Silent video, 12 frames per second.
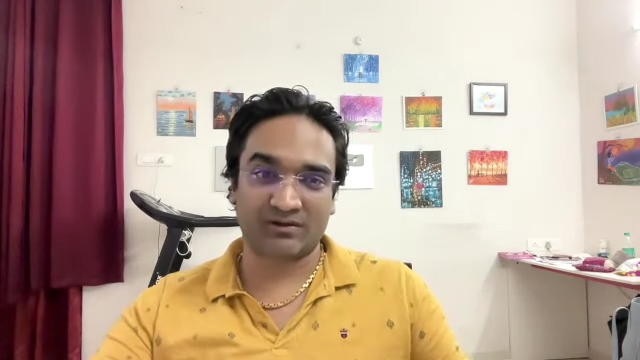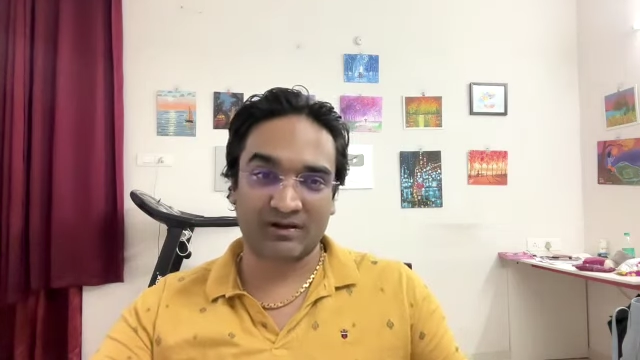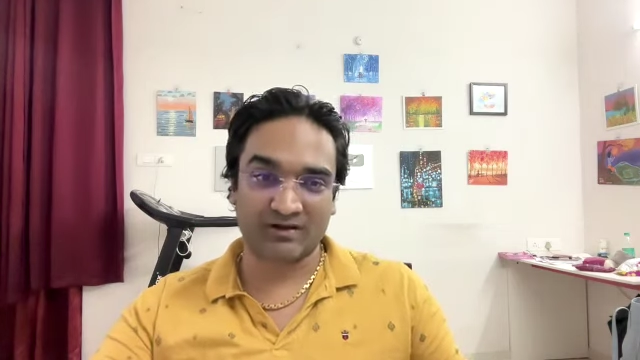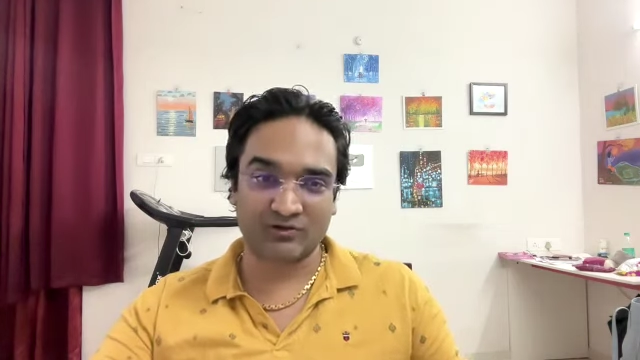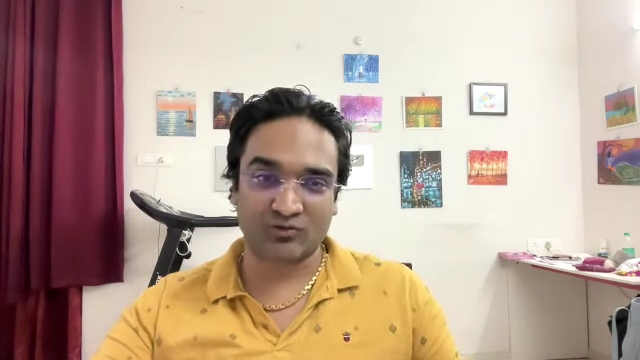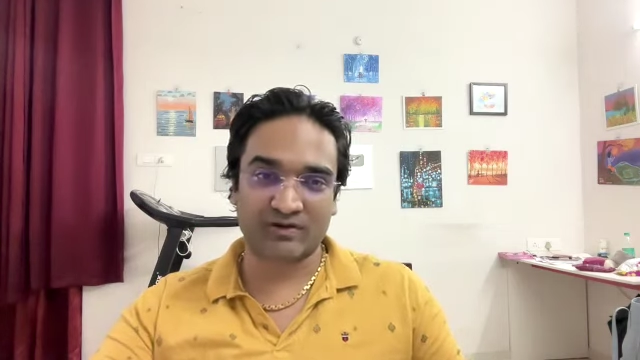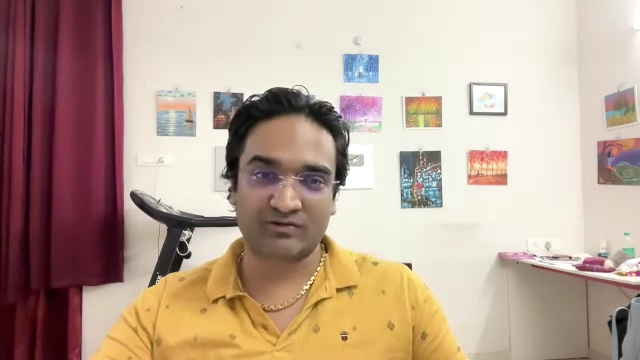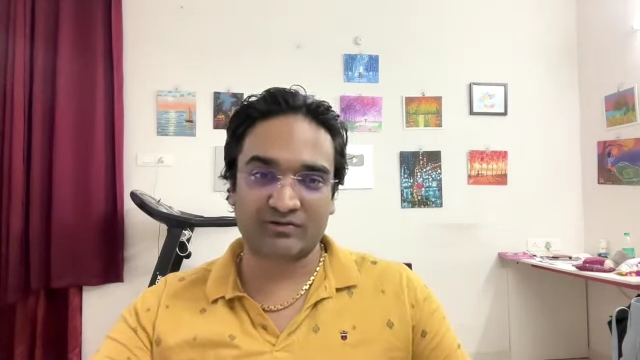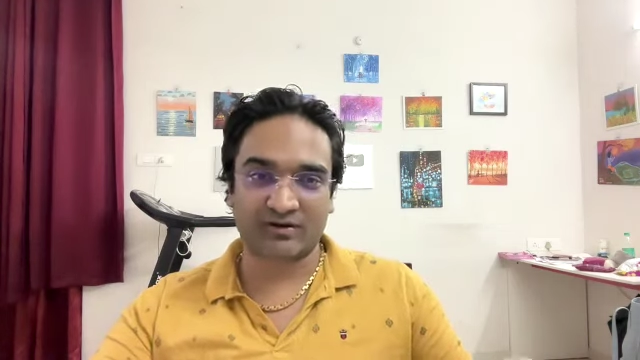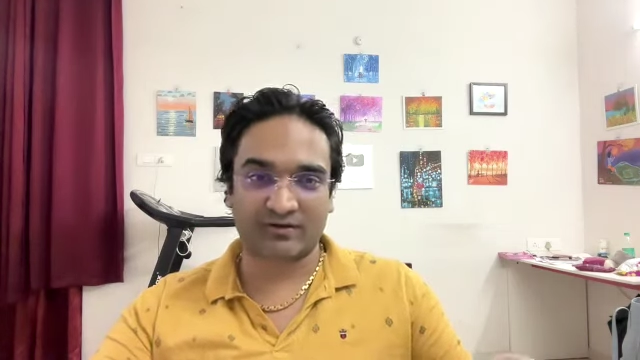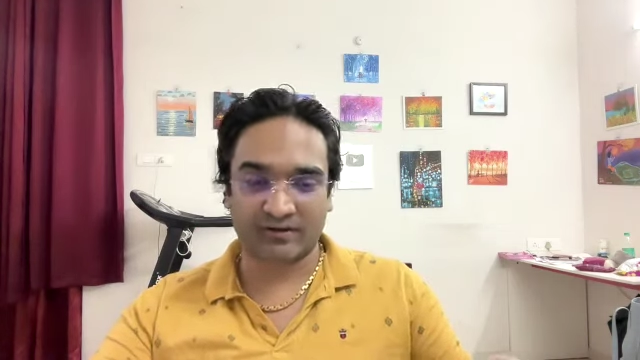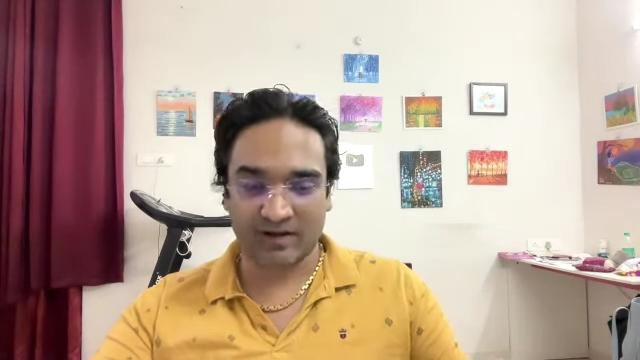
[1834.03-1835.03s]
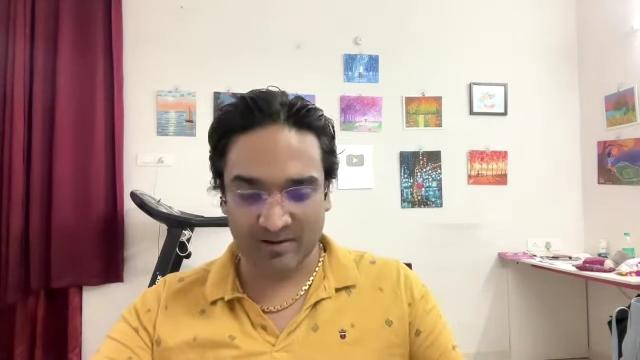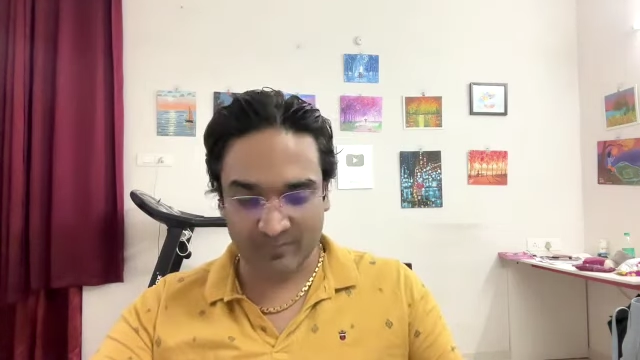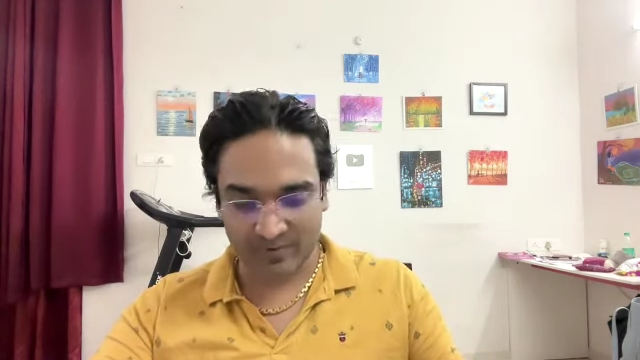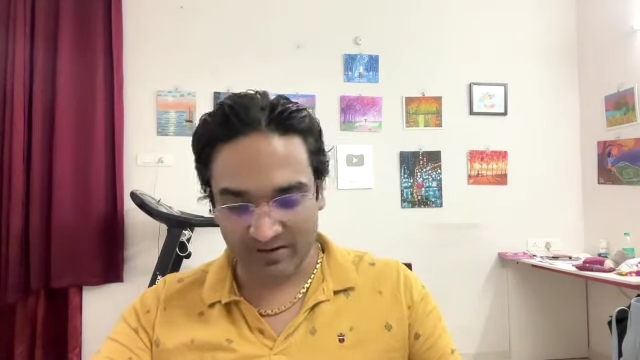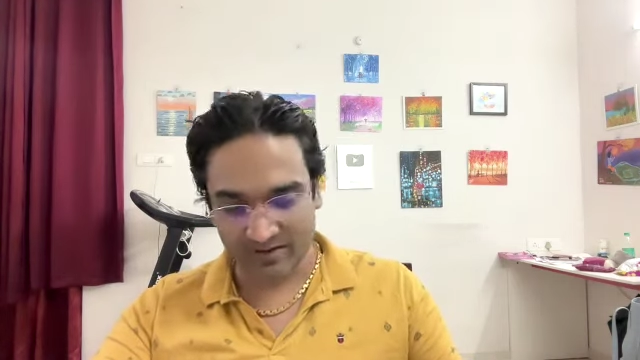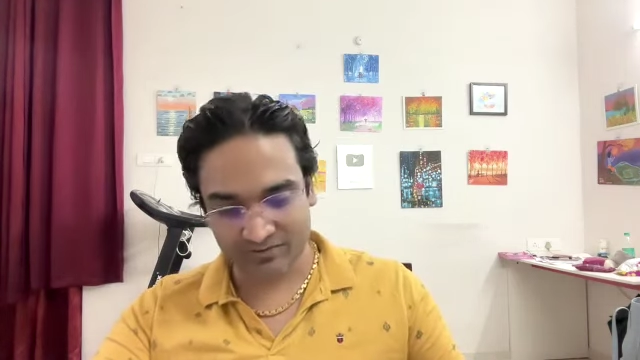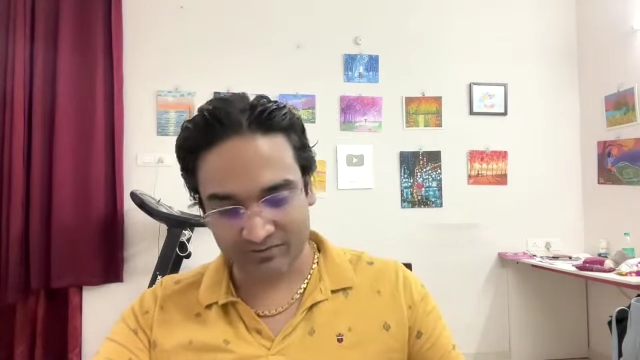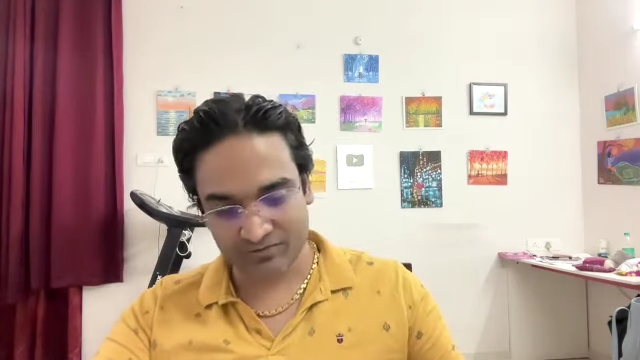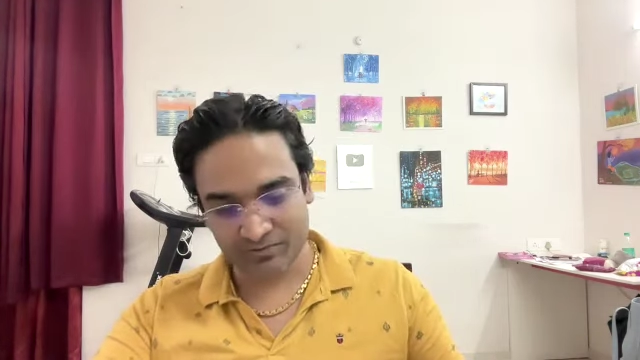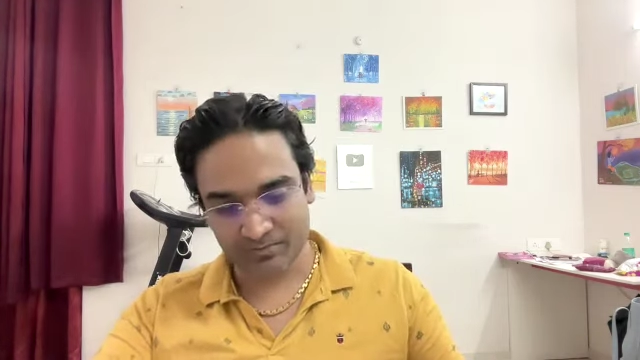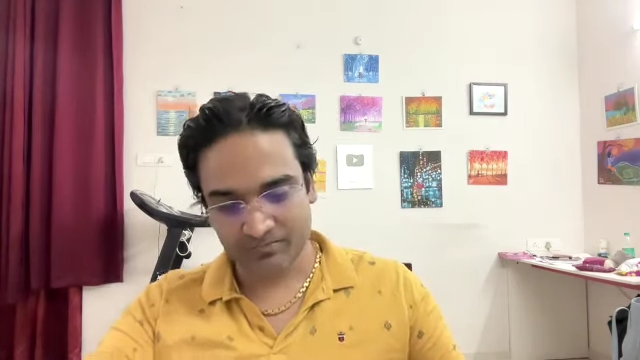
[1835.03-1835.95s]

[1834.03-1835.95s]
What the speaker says: education, happiness,